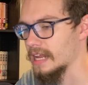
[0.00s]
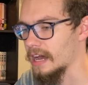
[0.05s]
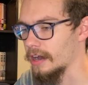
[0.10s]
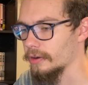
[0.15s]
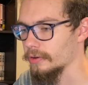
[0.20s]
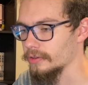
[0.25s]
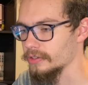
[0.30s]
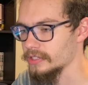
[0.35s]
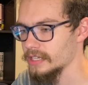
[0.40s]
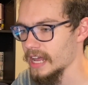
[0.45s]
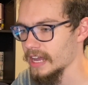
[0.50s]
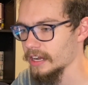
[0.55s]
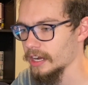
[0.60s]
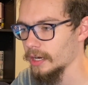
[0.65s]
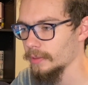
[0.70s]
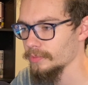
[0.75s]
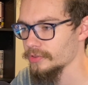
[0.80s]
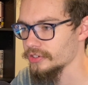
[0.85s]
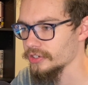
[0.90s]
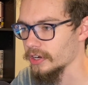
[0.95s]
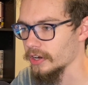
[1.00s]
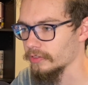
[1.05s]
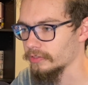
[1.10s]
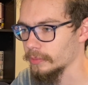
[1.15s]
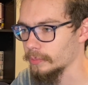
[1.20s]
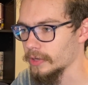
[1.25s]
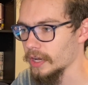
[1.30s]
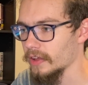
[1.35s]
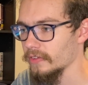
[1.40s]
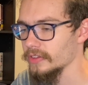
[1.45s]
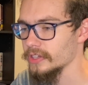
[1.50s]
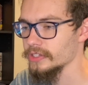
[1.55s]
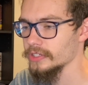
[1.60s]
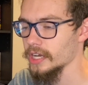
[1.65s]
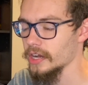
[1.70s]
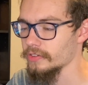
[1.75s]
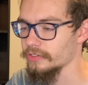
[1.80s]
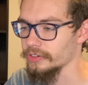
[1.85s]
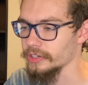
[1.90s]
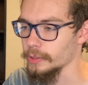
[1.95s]
Now, Zach Armstrong from Call of
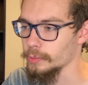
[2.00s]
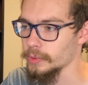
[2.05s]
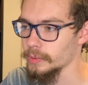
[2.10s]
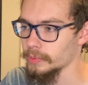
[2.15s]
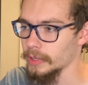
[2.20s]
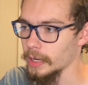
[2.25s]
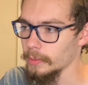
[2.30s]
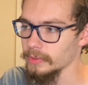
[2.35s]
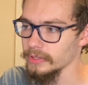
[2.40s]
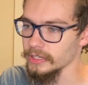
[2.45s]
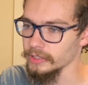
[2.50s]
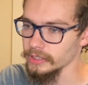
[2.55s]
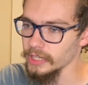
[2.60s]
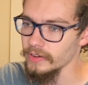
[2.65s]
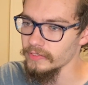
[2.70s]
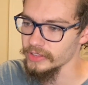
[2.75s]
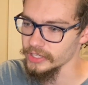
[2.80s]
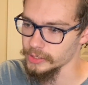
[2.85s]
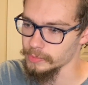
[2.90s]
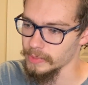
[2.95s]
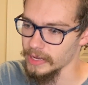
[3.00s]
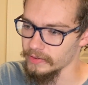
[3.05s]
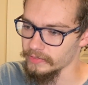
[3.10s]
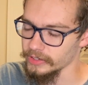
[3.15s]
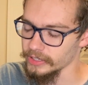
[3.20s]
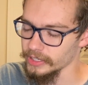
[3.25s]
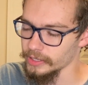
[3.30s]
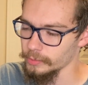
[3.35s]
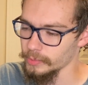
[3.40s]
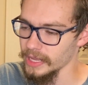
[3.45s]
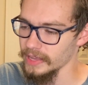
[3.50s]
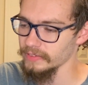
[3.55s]
Discovery would probably love this Maverick. We